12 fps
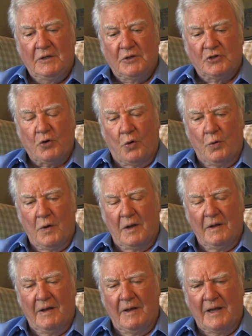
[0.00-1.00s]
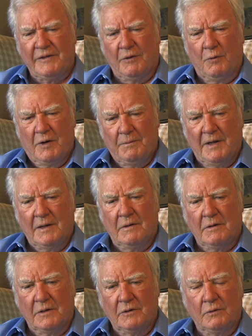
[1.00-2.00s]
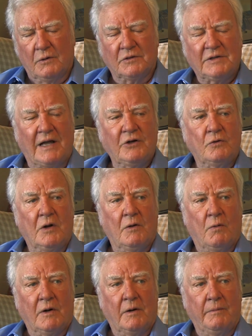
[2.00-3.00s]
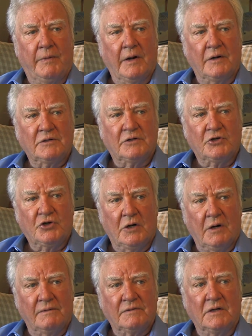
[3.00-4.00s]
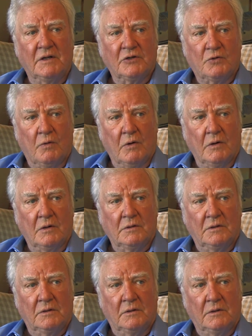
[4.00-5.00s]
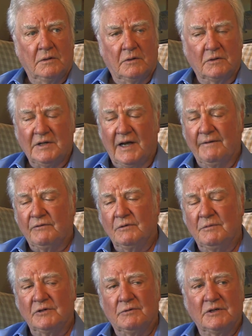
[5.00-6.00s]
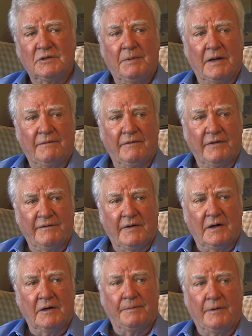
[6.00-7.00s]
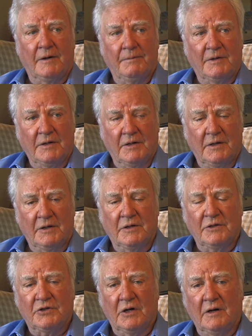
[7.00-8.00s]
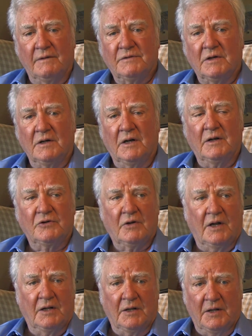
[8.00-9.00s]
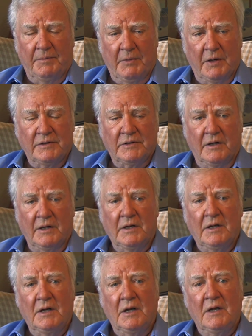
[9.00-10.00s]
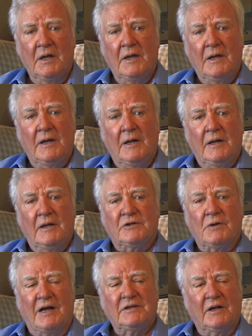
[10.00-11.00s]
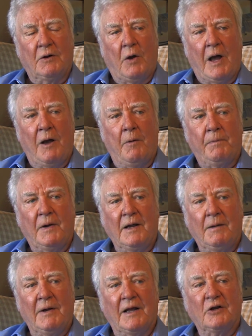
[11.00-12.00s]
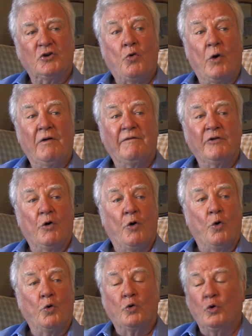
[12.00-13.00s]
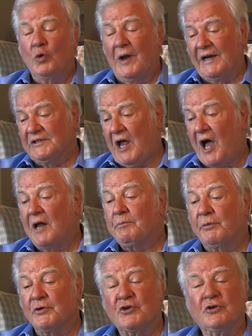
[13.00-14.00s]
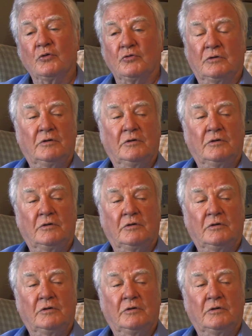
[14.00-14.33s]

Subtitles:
So I thought, what am I going to do? Because I do not want to embarrass the sheriffs in this world, because I have too much respect for the fire department and sheriffs and the military. So I said, I'll play him like a 12-year-old who likes Hot Pursuit.